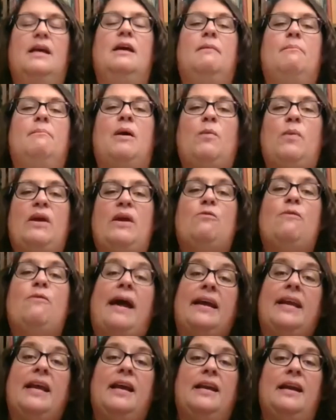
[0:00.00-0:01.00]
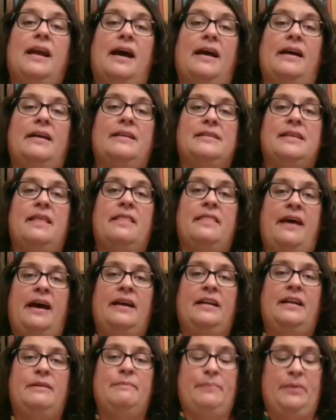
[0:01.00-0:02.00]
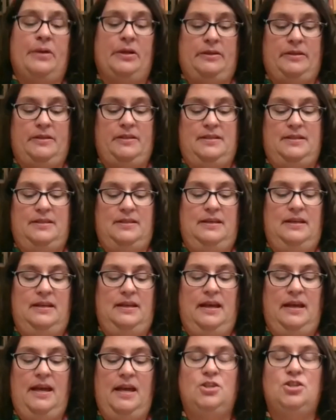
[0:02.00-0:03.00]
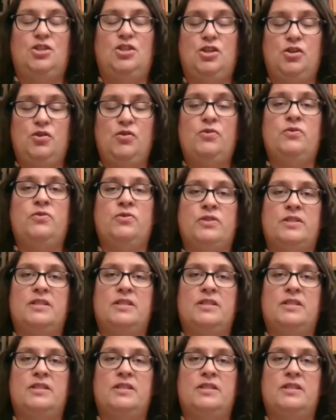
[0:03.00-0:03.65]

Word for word: May we recognize that impulse and choose